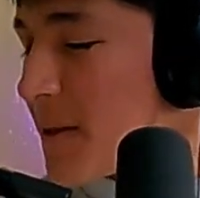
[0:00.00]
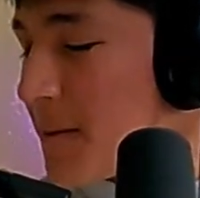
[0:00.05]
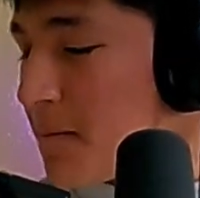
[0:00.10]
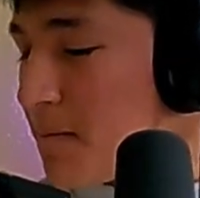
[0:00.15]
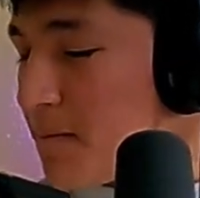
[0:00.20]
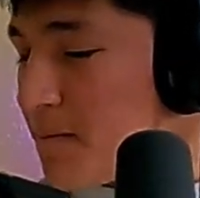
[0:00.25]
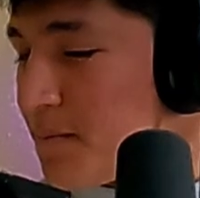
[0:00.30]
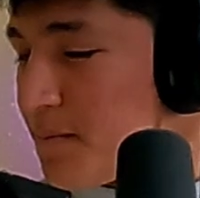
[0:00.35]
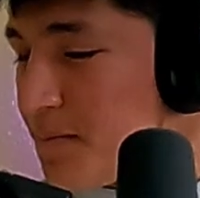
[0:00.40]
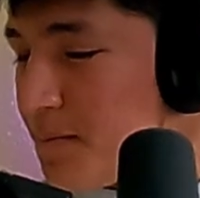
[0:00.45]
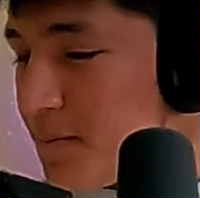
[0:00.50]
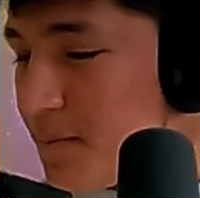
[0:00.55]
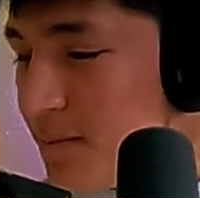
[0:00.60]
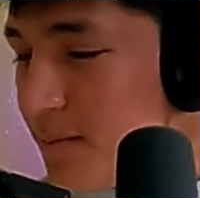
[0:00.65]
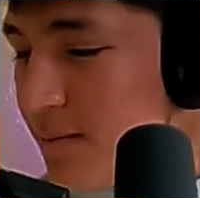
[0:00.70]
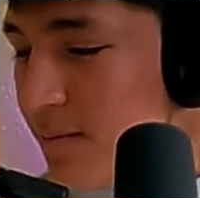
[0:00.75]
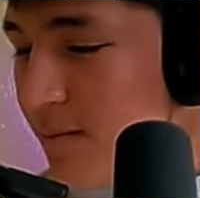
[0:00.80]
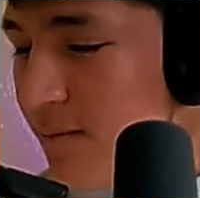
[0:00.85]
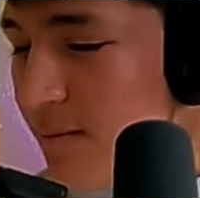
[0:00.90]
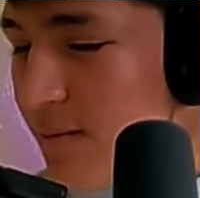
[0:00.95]

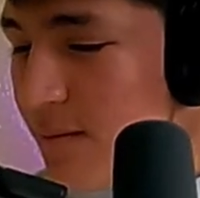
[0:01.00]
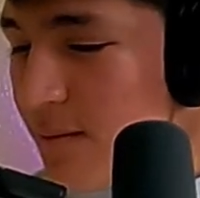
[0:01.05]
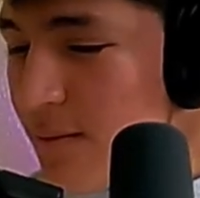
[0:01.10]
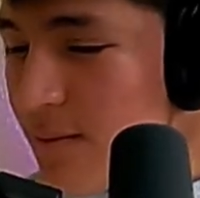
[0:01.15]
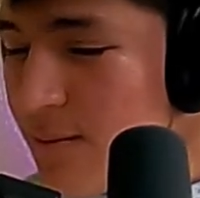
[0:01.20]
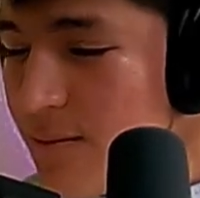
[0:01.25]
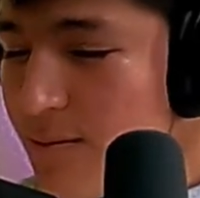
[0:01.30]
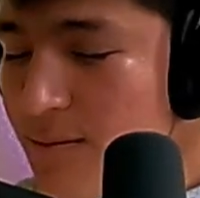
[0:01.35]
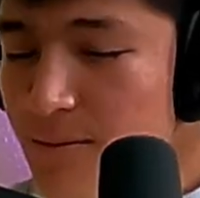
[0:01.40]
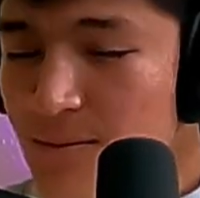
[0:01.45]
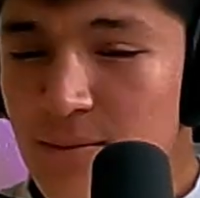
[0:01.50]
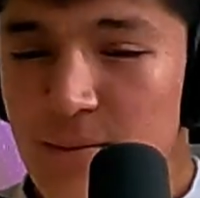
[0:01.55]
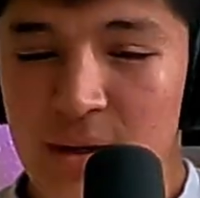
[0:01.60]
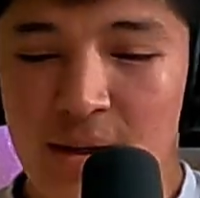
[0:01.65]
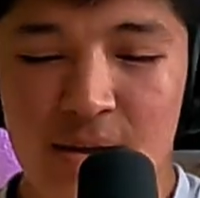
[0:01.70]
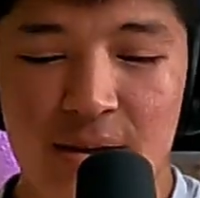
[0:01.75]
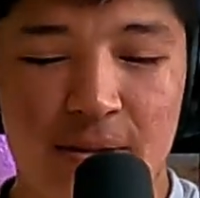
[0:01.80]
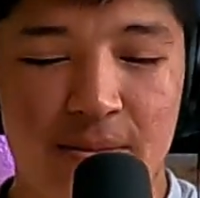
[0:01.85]
(no one is talking)